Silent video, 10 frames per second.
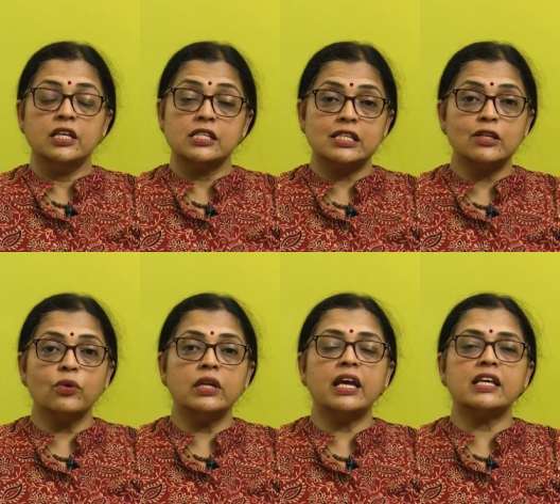
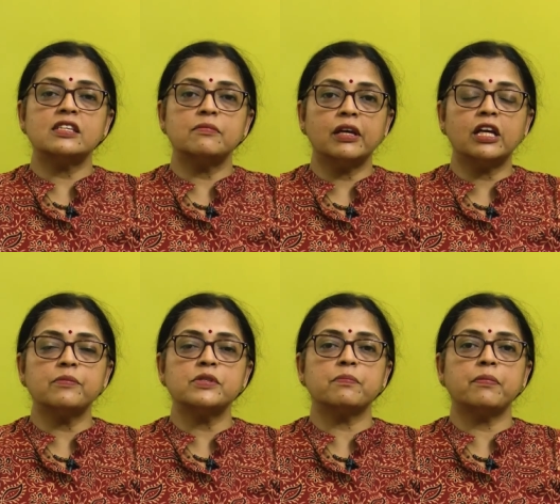Slowly, as it
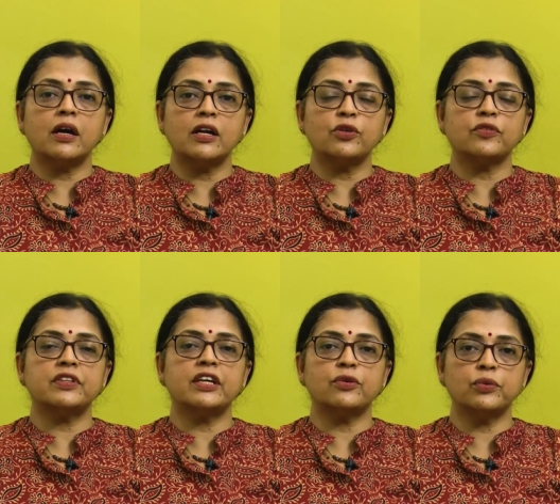becomes a part of
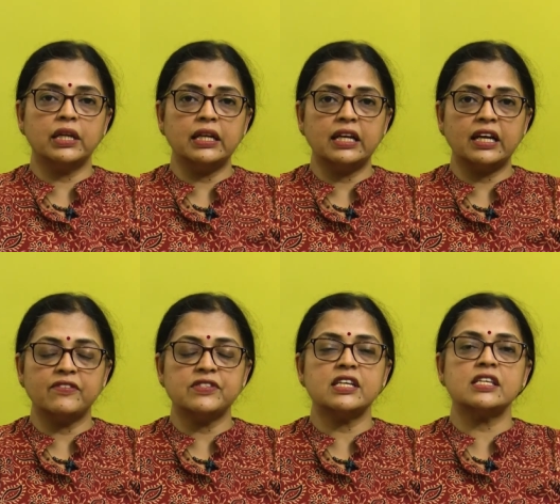their routine
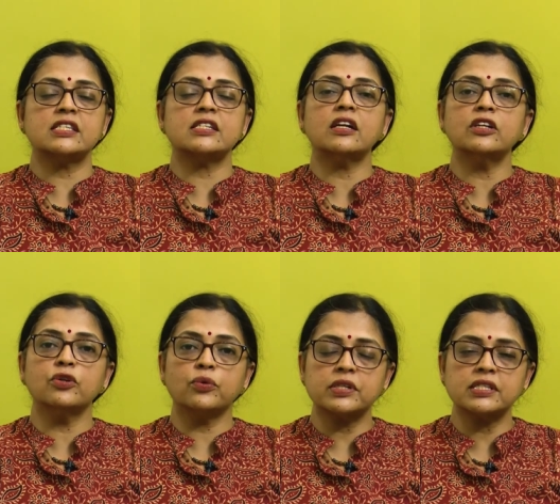lives, they start
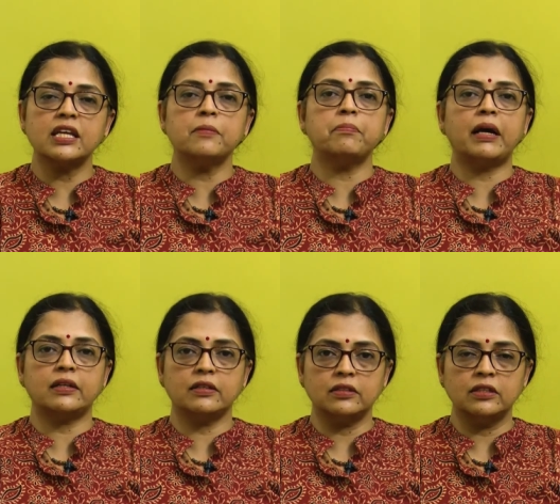noticing a
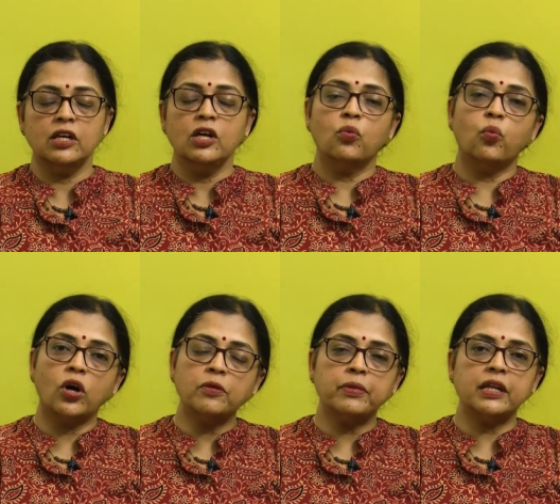pattern:
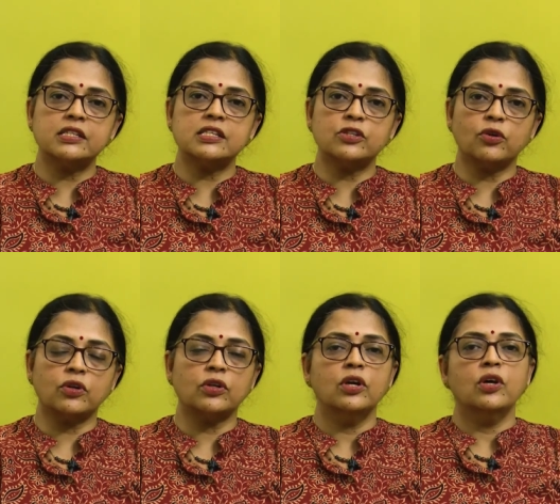what brings it
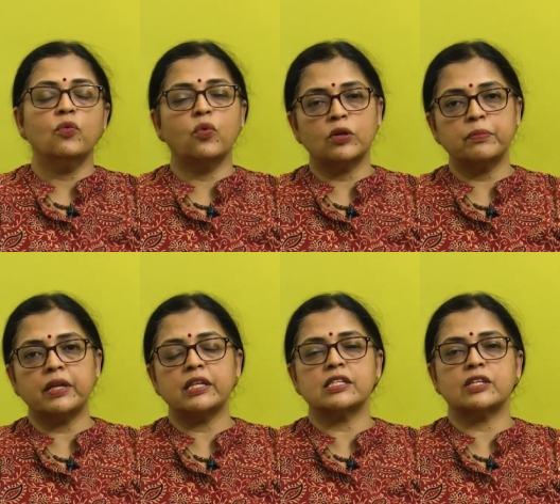on, what
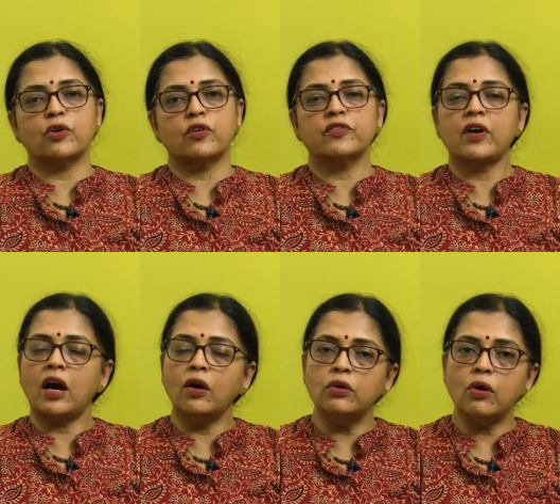brings it off,
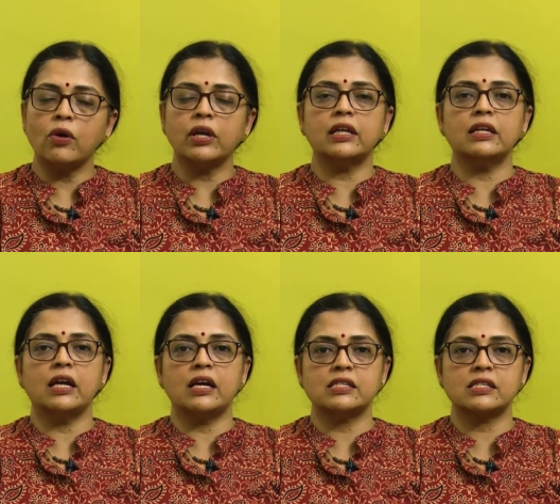how long it
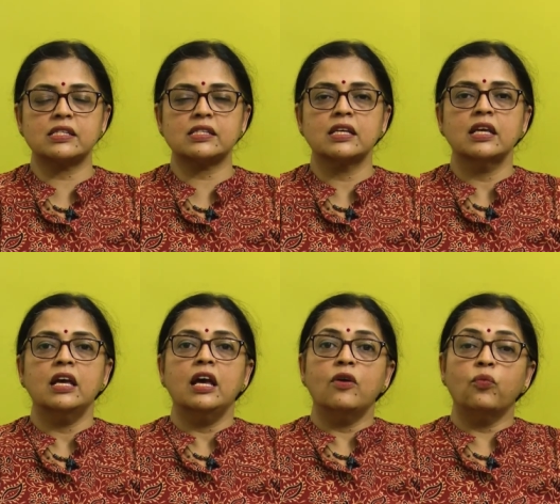lasts,
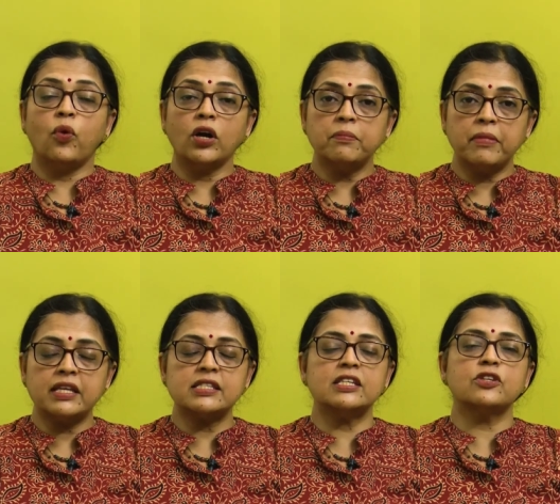what
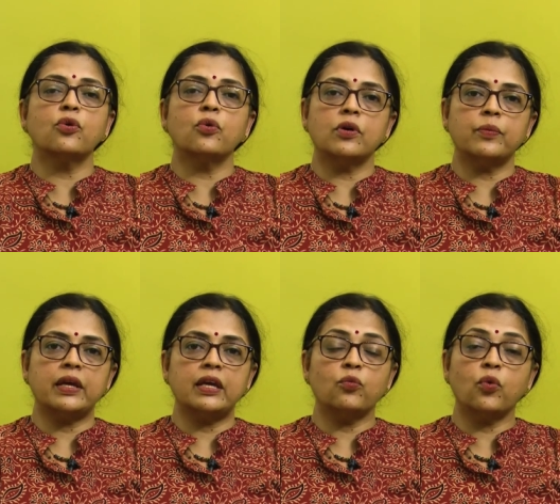makes it go
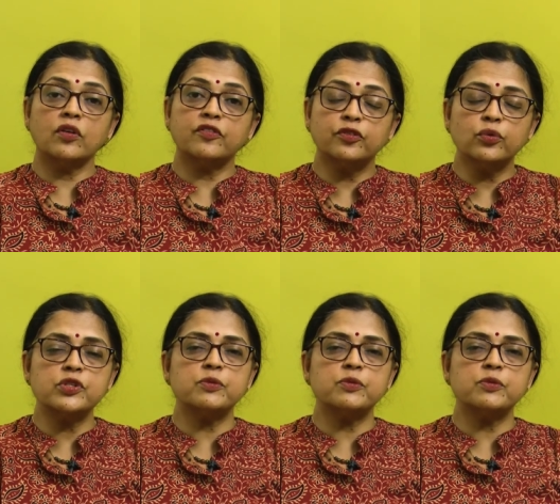away, what foods